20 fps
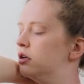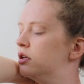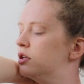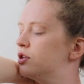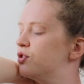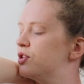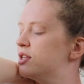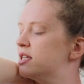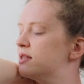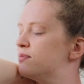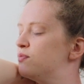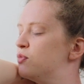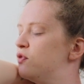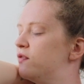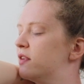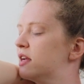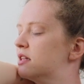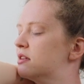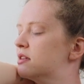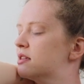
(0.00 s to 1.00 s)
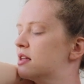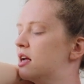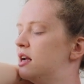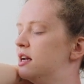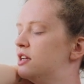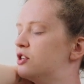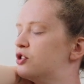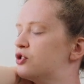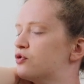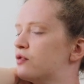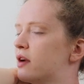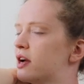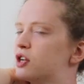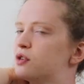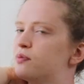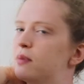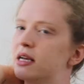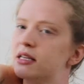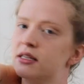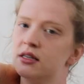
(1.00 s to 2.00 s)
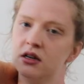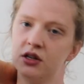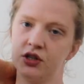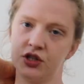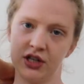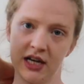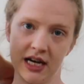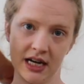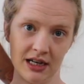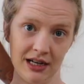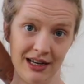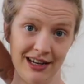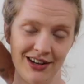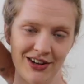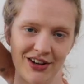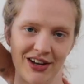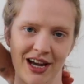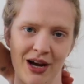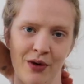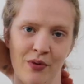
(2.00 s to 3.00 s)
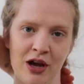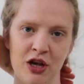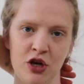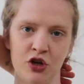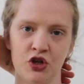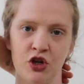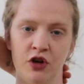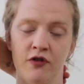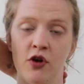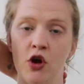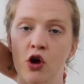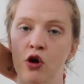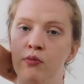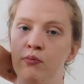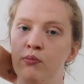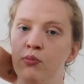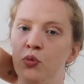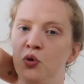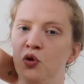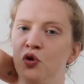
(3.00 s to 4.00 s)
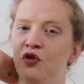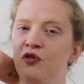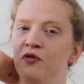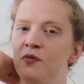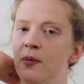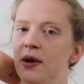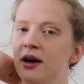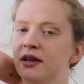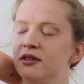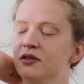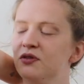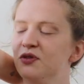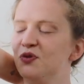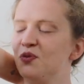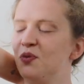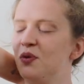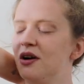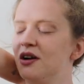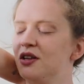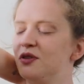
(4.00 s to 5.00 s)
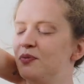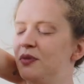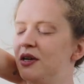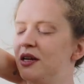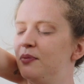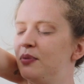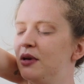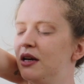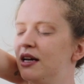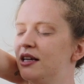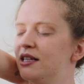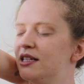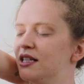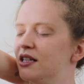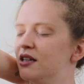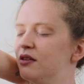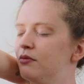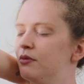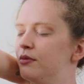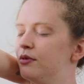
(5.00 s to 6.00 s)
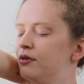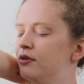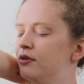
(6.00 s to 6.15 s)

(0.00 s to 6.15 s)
So this is moving into slightly stretch massage technique, okay, where you sort of move muscles whilst manipulating them.